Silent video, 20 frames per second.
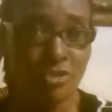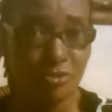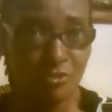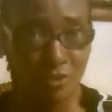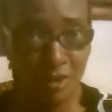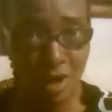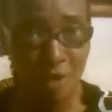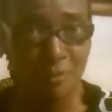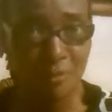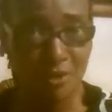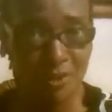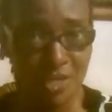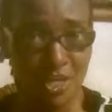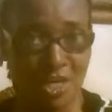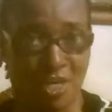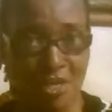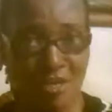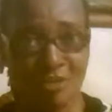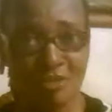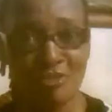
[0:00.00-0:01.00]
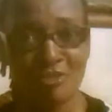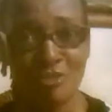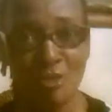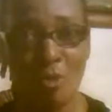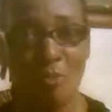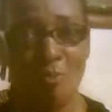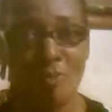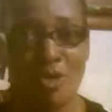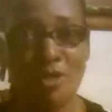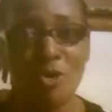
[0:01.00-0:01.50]
couple of years, it's going
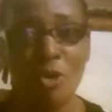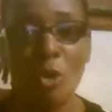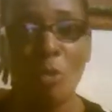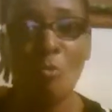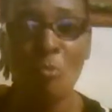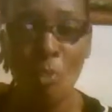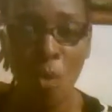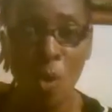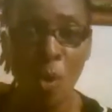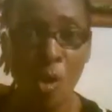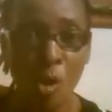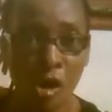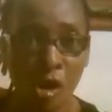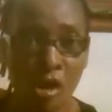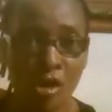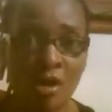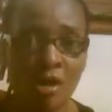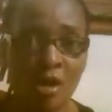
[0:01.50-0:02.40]
to be your more